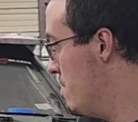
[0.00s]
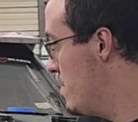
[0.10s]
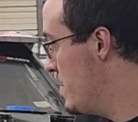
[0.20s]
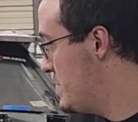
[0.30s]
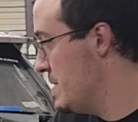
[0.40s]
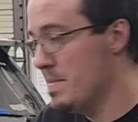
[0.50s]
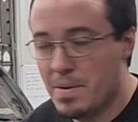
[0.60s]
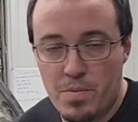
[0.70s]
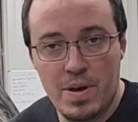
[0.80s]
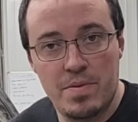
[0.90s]
We've teamed
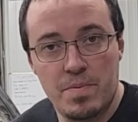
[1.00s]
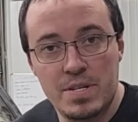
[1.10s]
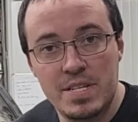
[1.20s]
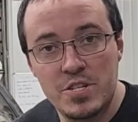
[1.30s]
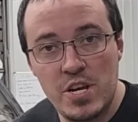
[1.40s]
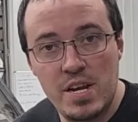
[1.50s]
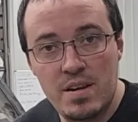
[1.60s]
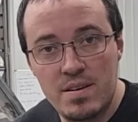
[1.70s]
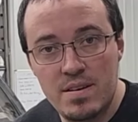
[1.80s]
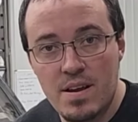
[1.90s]
up with Precision
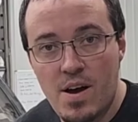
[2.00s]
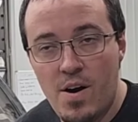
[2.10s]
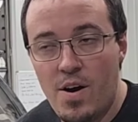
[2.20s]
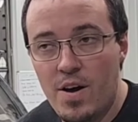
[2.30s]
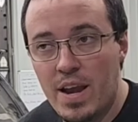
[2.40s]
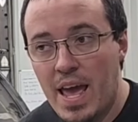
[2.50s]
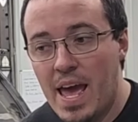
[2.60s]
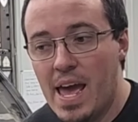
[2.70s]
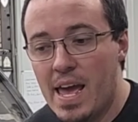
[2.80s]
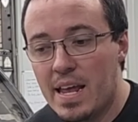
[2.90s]
on
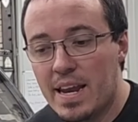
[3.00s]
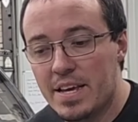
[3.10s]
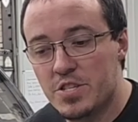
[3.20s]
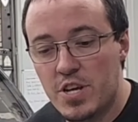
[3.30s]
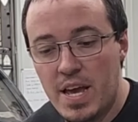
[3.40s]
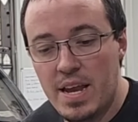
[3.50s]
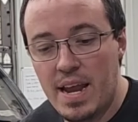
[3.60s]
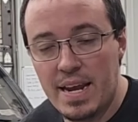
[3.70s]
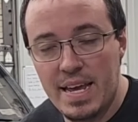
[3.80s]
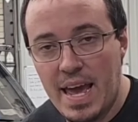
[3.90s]
a NextGen
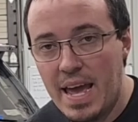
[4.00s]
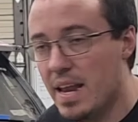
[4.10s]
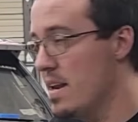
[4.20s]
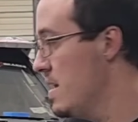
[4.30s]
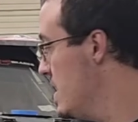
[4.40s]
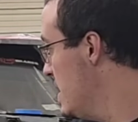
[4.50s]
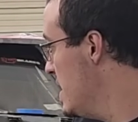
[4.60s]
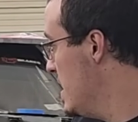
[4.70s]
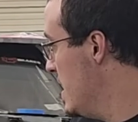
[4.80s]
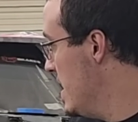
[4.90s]
98.
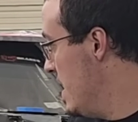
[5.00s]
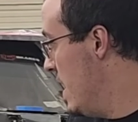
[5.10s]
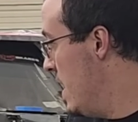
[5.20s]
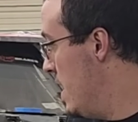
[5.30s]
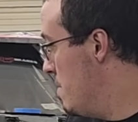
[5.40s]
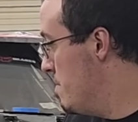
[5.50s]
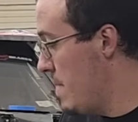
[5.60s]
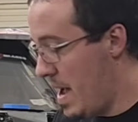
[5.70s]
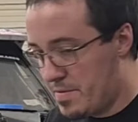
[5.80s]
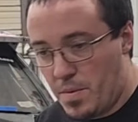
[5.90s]

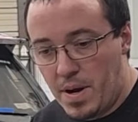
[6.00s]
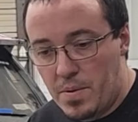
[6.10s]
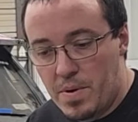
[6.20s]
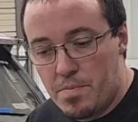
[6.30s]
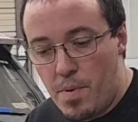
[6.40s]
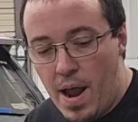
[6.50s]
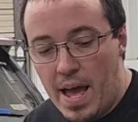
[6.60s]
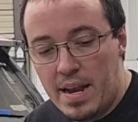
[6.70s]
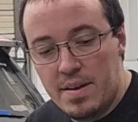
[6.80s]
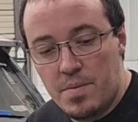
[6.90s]
After working with
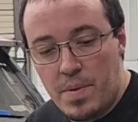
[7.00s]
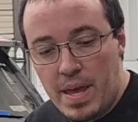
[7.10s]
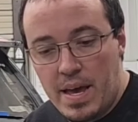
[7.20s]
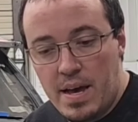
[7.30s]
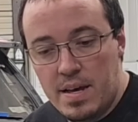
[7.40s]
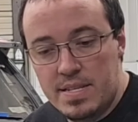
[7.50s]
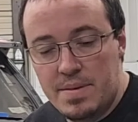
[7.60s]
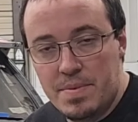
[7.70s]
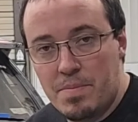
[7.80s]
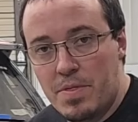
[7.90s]
Brett, we
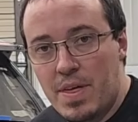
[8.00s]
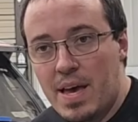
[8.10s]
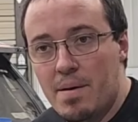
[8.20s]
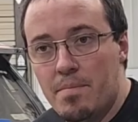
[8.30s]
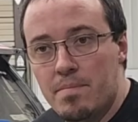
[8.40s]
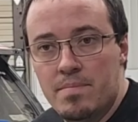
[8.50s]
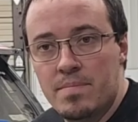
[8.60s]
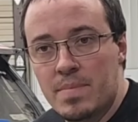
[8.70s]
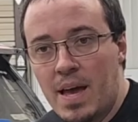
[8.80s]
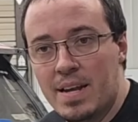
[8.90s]
teamed up with them,
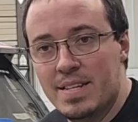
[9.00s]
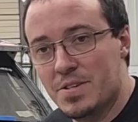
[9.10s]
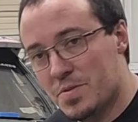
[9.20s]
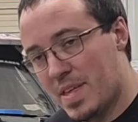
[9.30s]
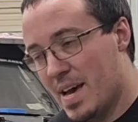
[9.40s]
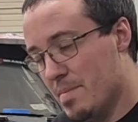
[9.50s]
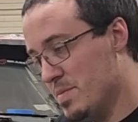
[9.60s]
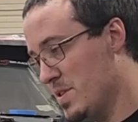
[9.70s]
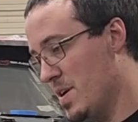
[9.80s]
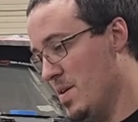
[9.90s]
got in touch with them,
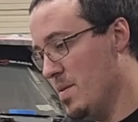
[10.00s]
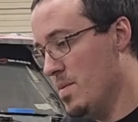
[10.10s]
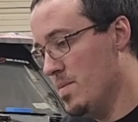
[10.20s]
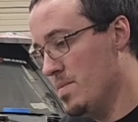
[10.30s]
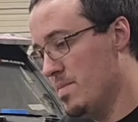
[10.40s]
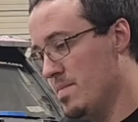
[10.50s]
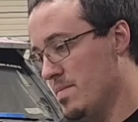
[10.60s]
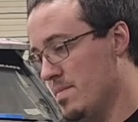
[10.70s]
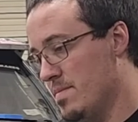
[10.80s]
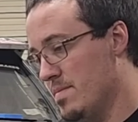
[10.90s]
so
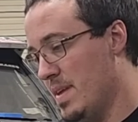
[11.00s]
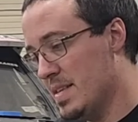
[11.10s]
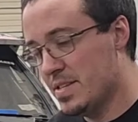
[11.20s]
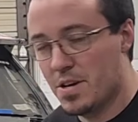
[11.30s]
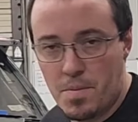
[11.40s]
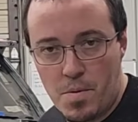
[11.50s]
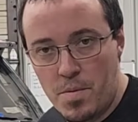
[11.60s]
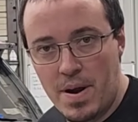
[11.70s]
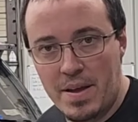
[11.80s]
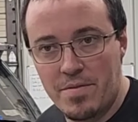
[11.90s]
that's the turbo we're
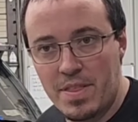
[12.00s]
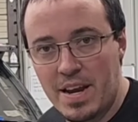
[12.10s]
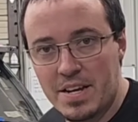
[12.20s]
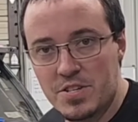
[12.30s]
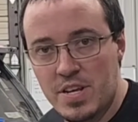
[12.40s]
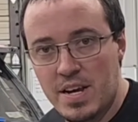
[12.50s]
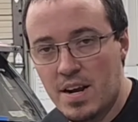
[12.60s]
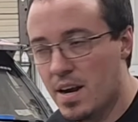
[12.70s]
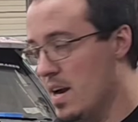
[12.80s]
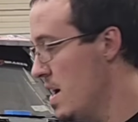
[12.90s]
running for the next year.